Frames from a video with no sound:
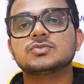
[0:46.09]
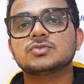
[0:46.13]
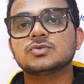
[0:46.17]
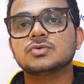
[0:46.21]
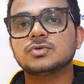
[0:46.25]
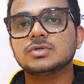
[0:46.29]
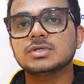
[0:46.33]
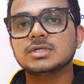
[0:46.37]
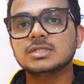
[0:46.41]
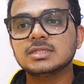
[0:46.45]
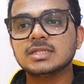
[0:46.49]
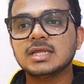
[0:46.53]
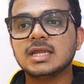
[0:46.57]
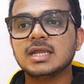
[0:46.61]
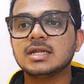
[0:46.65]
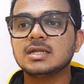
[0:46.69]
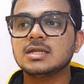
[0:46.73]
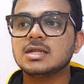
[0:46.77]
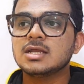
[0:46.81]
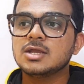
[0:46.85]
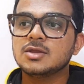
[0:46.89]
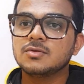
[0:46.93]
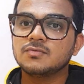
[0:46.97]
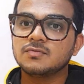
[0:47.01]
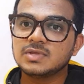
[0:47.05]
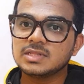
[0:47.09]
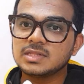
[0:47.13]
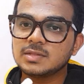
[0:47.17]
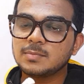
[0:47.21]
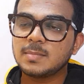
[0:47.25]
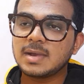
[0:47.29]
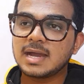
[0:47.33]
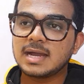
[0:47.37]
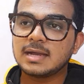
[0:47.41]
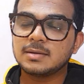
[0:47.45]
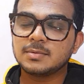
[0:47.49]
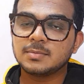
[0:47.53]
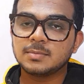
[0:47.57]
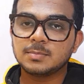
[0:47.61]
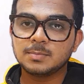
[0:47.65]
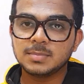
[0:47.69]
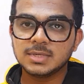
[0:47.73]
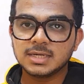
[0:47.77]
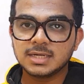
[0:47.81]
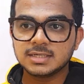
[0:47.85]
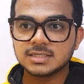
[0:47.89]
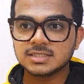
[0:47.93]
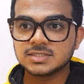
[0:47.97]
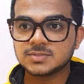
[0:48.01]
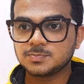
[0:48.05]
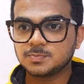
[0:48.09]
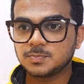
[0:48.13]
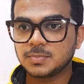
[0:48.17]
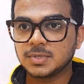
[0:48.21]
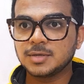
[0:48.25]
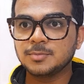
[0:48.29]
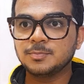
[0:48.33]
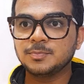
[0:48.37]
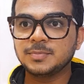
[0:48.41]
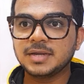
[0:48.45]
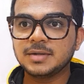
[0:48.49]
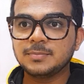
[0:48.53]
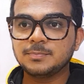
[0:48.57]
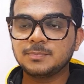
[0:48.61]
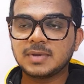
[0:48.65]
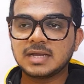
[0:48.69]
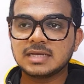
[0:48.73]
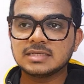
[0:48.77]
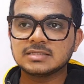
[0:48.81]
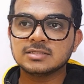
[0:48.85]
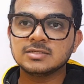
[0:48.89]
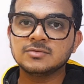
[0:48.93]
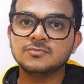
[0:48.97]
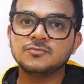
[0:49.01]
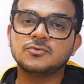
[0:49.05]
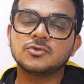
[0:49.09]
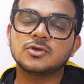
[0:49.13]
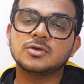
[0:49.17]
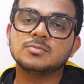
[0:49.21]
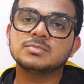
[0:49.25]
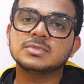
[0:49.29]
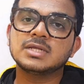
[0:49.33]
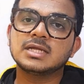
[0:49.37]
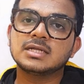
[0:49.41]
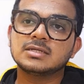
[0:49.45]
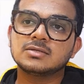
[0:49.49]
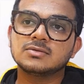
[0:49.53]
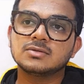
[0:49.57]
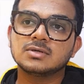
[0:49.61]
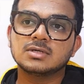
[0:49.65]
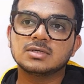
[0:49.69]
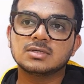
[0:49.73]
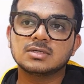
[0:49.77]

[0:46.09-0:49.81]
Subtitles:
So in that, when the blood is pumped and passing from that